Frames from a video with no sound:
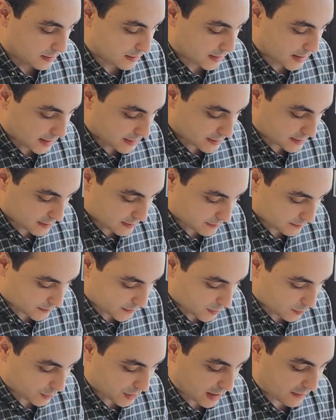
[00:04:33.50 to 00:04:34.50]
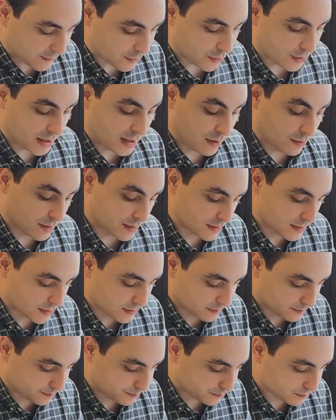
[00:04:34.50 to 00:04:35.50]
Next, we have
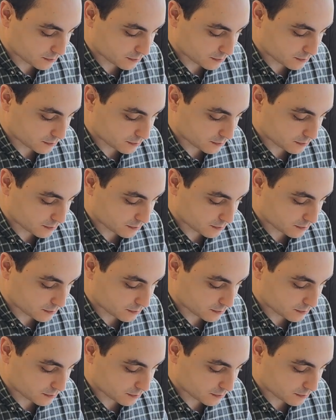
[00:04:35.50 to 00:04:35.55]
coherence.